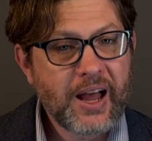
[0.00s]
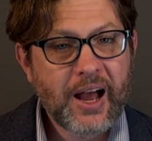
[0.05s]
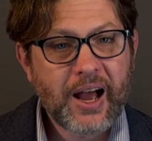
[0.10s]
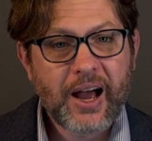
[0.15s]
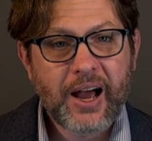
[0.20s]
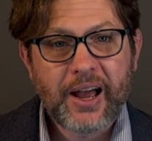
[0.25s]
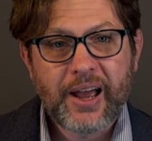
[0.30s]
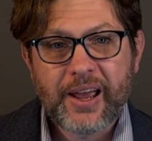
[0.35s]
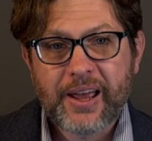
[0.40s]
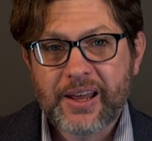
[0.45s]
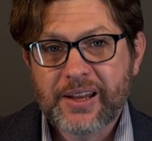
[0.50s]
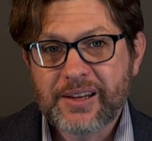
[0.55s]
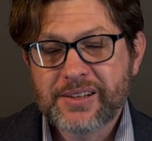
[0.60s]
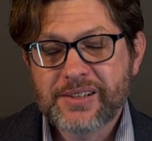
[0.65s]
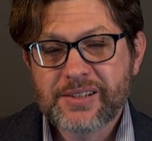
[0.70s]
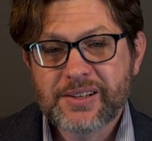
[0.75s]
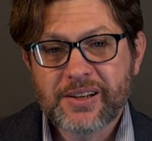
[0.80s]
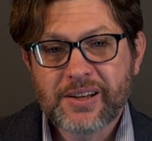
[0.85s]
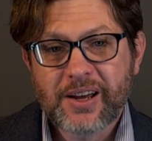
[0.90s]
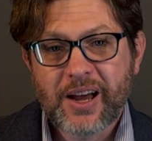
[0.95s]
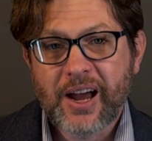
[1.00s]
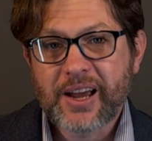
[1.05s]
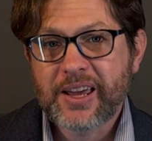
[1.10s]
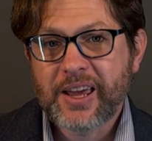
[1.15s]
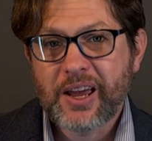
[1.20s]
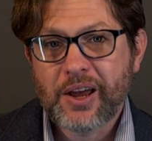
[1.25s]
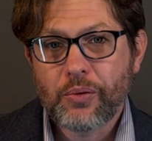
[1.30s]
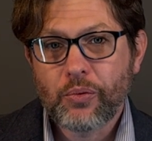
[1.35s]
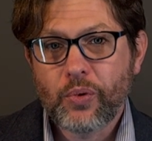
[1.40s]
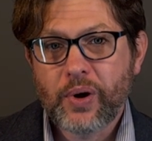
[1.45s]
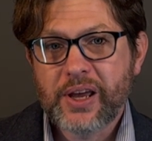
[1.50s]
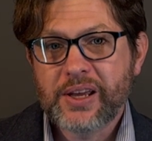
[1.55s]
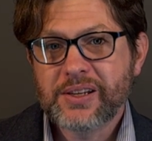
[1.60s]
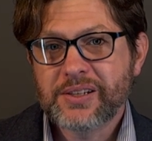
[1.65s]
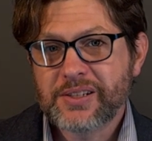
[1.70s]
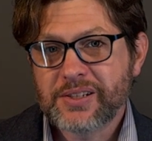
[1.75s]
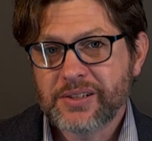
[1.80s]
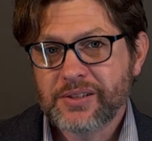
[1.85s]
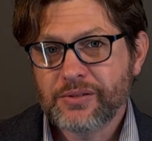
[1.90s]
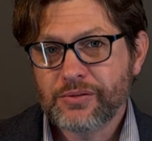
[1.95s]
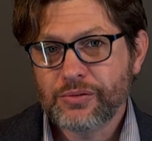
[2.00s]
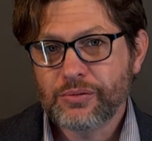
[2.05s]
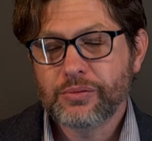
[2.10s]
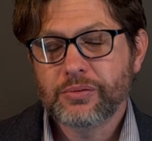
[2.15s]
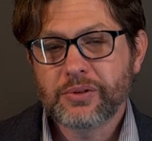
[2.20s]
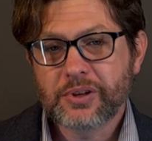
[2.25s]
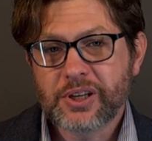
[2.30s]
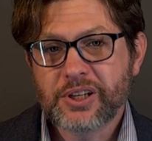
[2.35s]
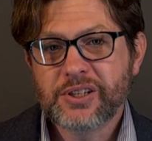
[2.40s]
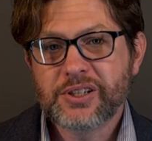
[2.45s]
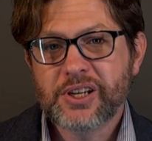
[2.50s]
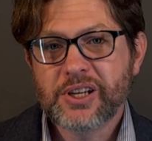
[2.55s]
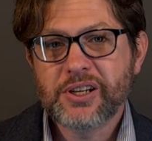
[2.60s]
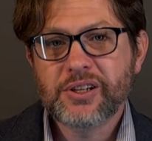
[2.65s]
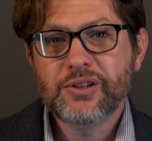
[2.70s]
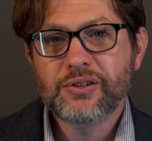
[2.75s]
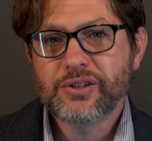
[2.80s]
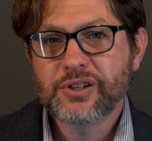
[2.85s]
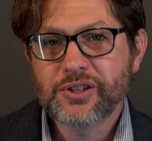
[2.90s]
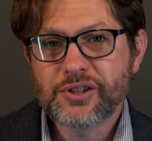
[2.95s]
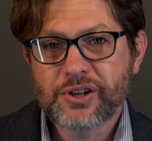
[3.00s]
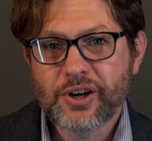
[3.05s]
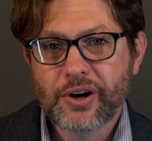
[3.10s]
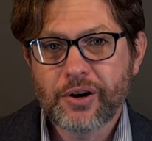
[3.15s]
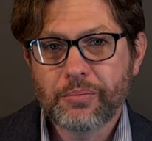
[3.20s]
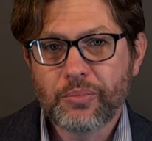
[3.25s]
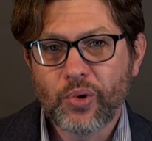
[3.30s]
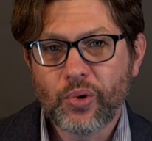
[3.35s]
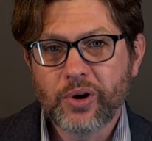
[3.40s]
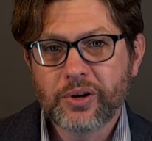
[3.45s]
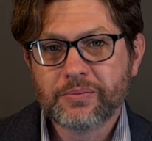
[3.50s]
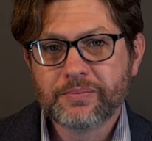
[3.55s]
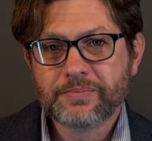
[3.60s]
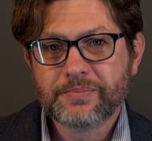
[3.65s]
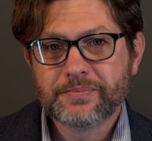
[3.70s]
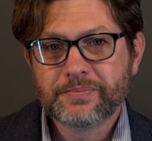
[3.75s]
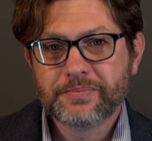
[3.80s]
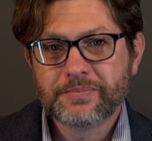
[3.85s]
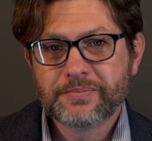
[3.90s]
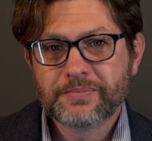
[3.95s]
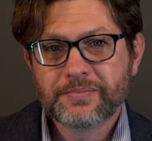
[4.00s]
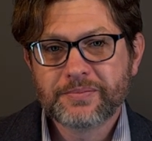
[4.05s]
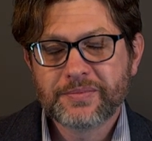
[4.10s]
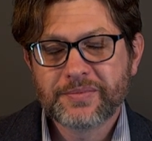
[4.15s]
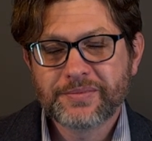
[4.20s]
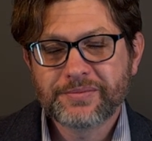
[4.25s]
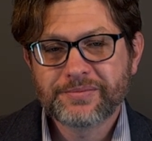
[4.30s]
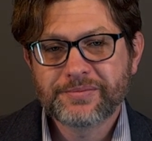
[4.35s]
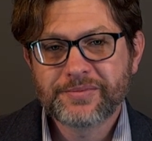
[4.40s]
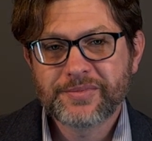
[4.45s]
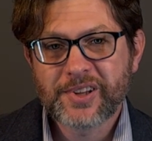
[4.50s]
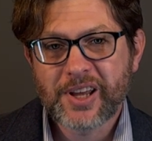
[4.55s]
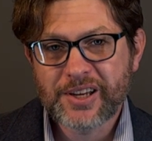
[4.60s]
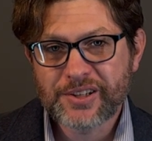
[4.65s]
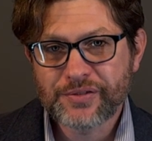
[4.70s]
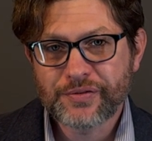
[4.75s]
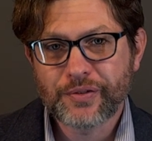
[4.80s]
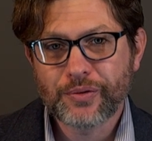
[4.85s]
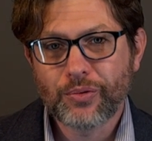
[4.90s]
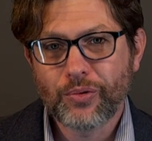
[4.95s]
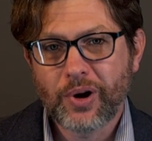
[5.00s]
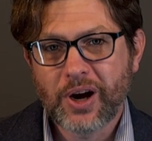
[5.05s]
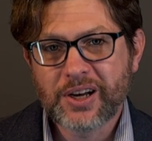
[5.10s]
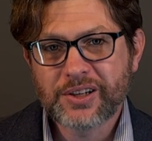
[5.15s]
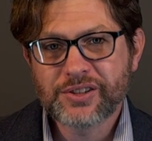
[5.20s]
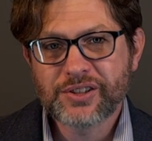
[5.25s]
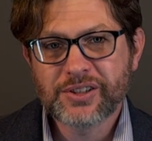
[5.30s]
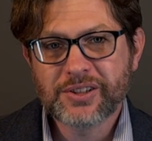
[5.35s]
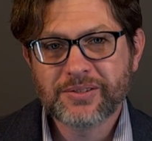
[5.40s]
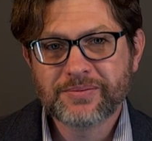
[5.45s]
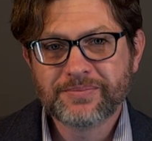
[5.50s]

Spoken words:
And I can't wait to continue to share more. Thanks for watching.